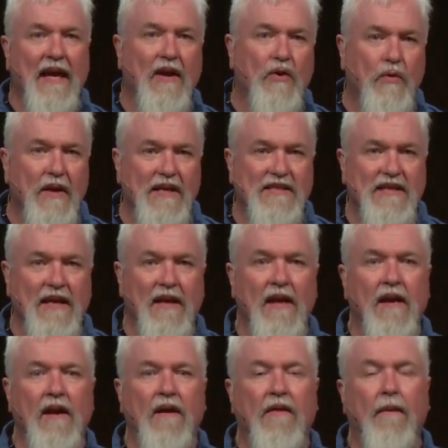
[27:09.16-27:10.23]
increasing
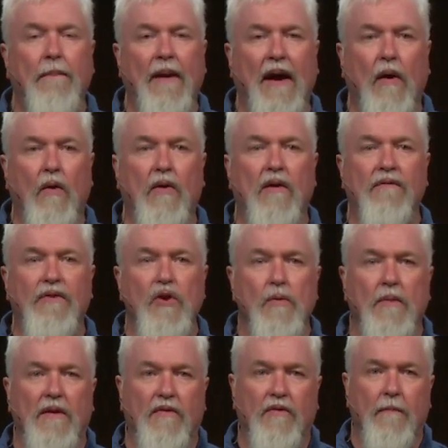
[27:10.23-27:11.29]
the power of
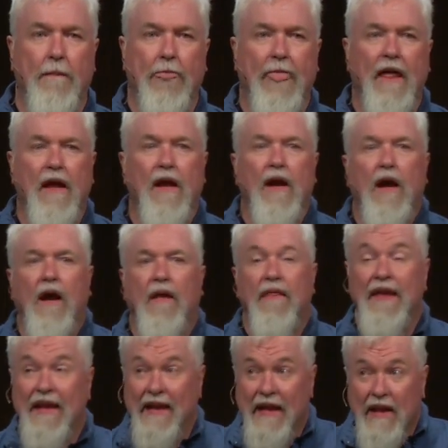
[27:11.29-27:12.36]
humans.
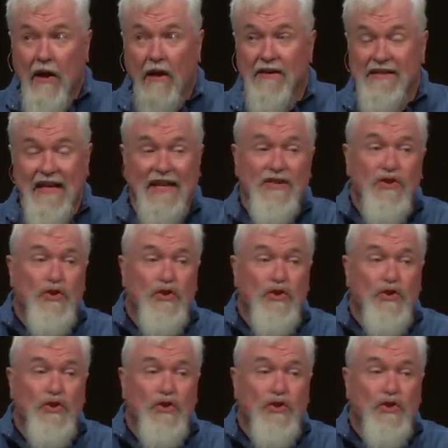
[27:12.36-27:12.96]
And he calls that a